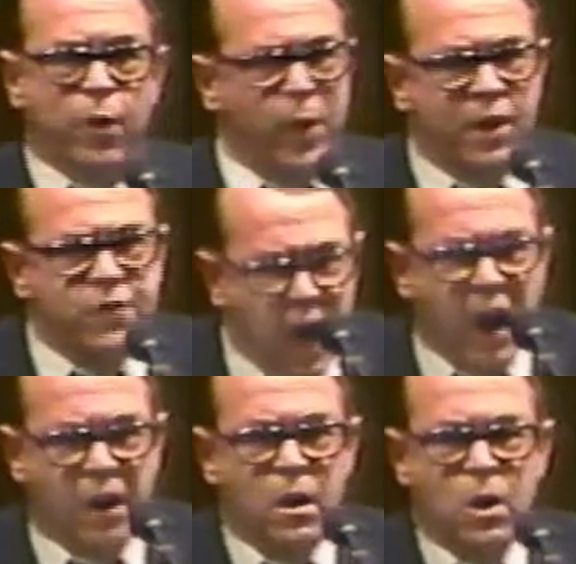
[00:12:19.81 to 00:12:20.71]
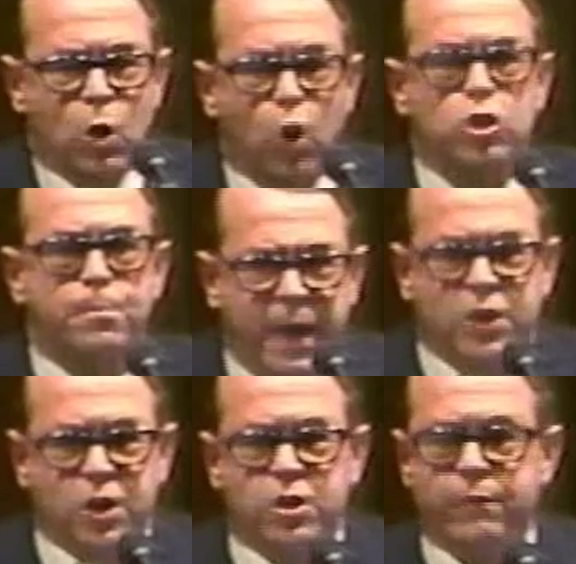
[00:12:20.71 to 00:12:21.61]
the will of God on the
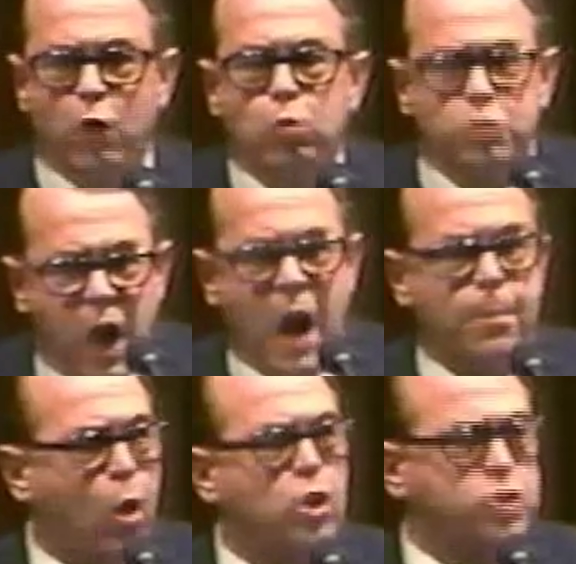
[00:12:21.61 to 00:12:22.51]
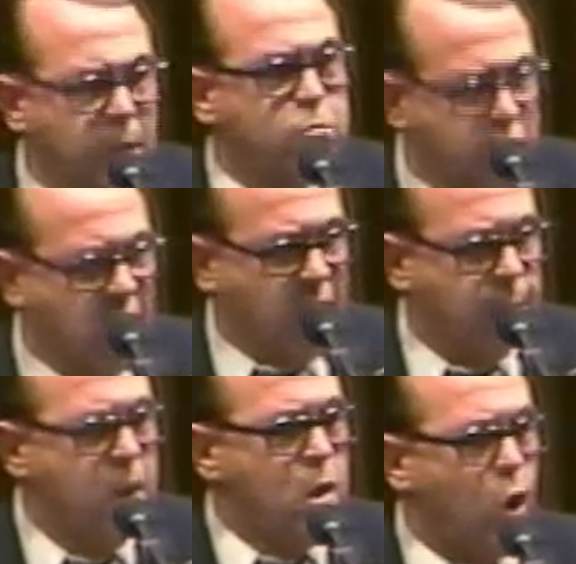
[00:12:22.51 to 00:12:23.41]
basis of no job or some
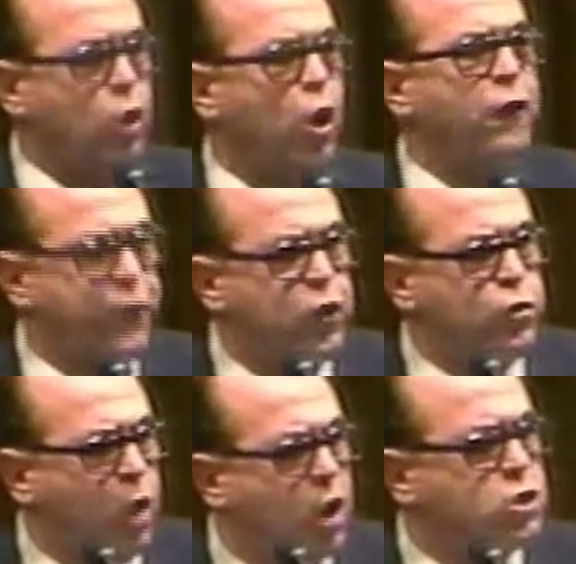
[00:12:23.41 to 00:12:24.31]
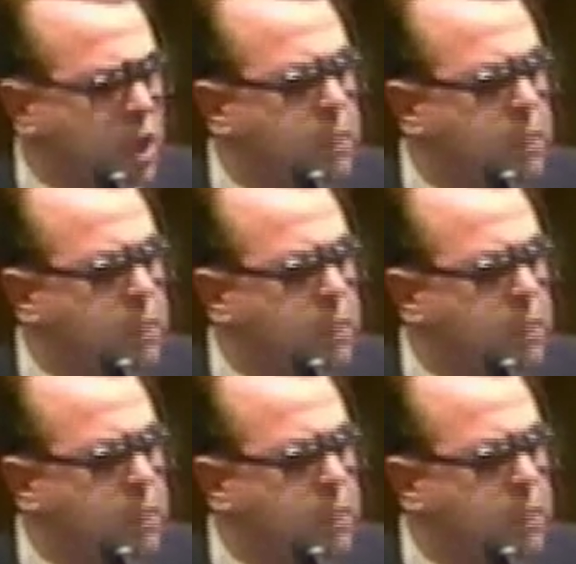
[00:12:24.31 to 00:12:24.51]
job, or no food or